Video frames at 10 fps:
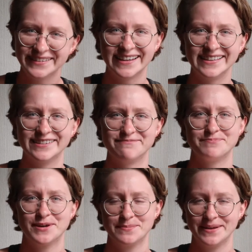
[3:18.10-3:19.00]
sense of
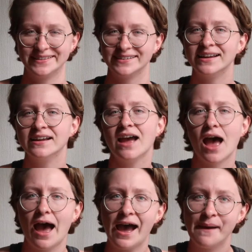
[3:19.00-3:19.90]
purpose,
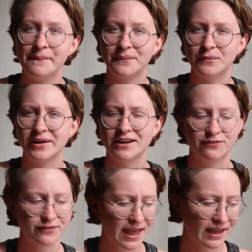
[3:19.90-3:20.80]
when in
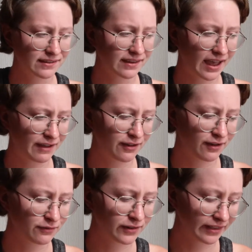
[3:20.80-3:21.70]
fact I
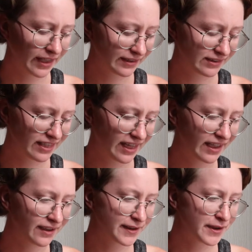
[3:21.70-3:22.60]
realized
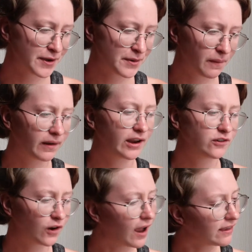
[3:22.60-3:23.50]
that when I
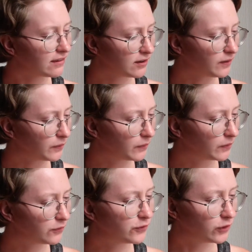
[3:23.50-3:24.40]
tried
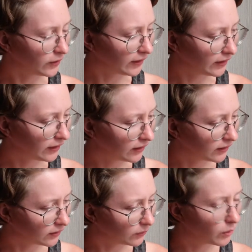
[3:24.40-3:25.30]
to fully
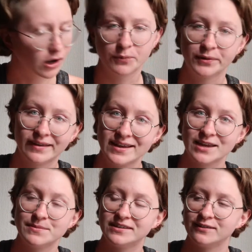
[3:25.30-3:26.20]
100%
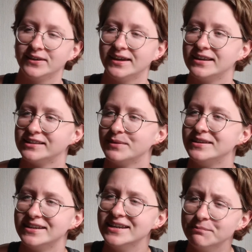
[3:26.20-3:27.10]
commit to veganism,
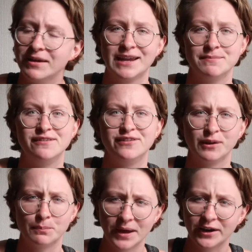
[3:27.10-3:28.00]
it didn't make me
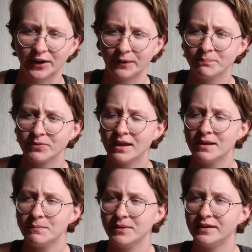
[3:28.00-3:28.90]
feel better,
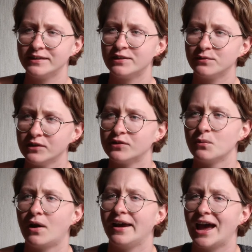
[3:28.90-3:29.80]
because the
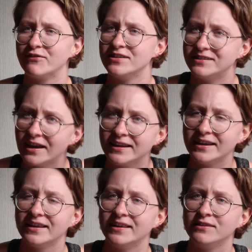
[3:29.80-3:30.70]
reason why I haven't done
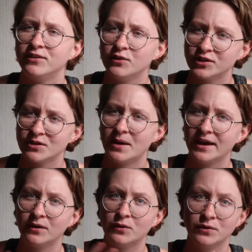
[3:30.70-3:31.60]
it is due to
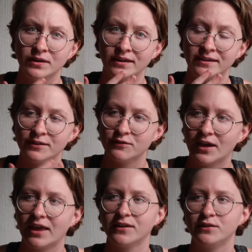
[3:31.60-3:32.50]
my own
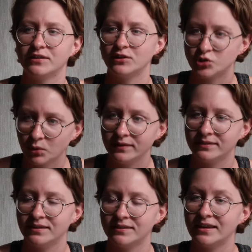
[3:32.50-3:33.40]
values and
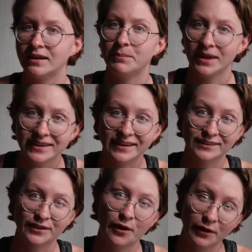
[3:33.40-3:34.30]
choices and
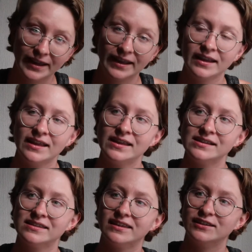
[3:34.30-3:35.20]
opinions on it
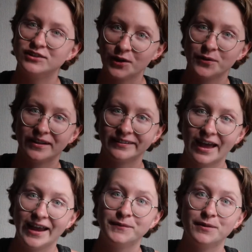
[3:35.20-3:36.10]
that don't
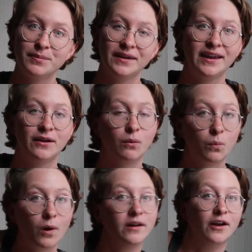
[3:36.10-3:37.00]
align with being
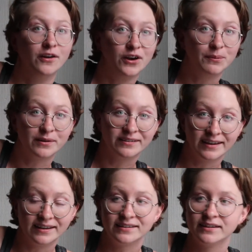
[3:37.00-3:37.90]

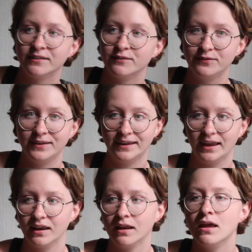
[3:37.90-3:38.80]
100%
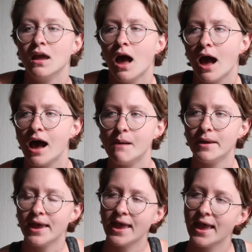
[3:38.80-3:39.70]
vegan.
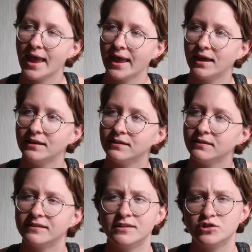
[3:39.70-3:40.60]
And
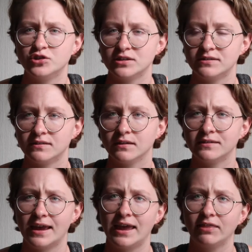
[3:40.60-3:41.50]
this is just
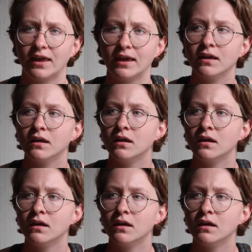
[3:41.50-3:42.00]
saying that